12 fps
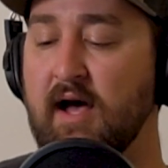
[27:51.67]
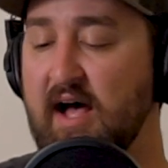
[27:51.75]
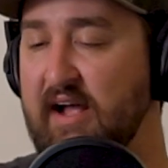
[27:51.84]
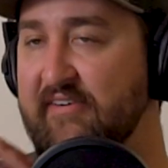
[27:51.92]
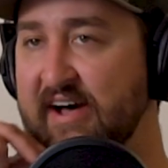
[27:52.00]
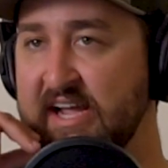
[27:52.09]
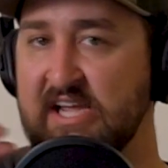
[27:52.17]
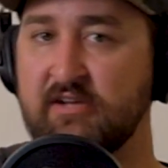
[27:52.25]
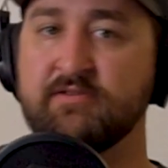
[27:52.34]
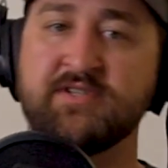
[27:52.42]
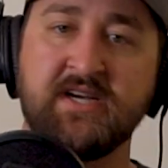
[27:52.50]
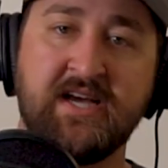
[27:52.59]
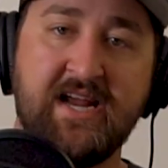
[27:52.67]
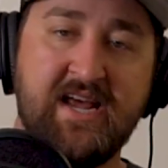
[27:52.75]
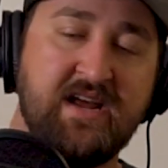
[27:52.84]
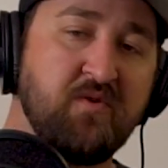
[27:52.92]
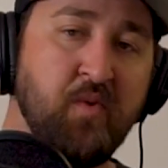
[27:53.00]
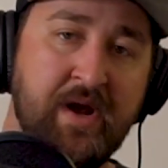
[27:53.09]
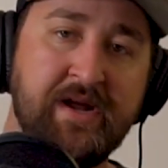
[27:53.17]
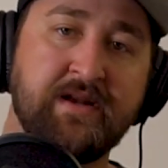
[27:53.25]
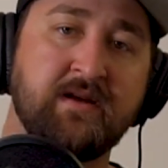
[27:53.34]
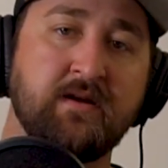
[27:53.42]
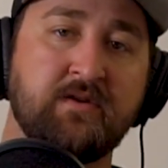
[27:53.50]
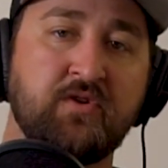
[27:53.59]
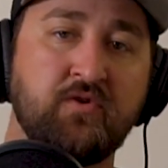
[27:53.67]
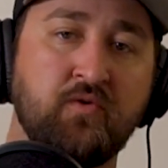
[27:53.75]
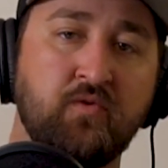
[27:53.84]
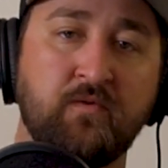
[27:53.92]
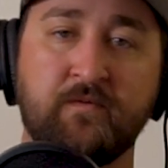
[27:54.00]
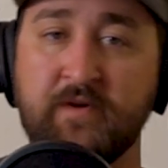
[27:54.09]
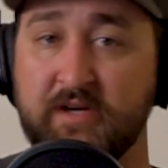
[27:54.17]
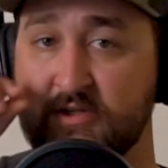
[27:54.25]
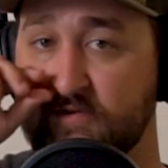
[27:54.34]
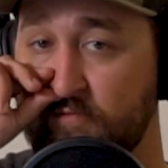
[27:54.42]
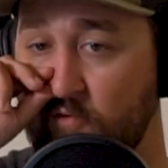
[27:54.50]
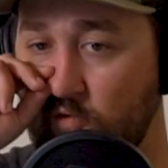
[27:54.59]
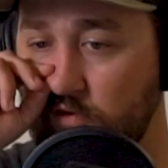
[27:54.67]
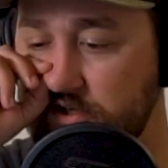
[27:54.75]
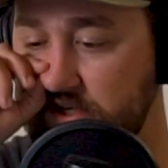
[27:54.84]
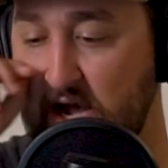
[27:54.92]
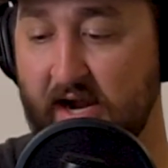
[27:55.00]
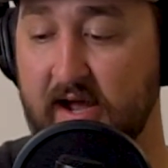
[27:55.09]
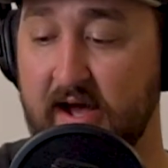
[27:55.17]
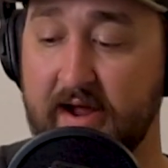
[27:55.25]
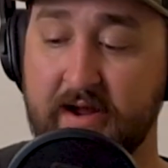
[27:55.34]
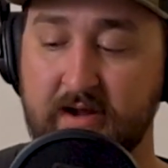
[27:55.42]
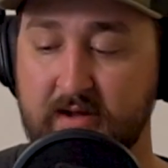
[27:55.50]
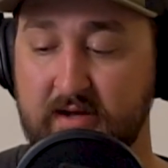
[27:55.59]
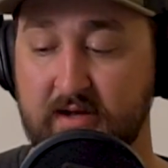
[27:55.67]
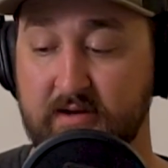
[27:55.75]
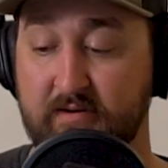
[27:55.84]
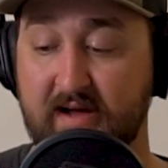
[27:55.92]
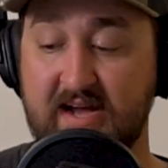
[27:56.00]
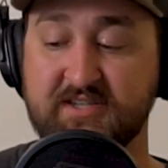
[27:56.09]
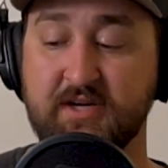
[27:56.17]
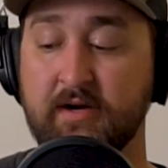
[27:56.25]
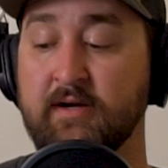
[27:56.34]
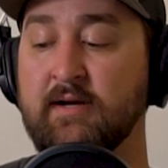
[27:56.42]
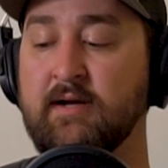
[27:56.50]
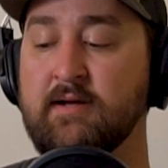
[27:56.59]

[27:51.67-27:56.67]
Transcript: I like using an eight weight to fish for sockeye in Alaska,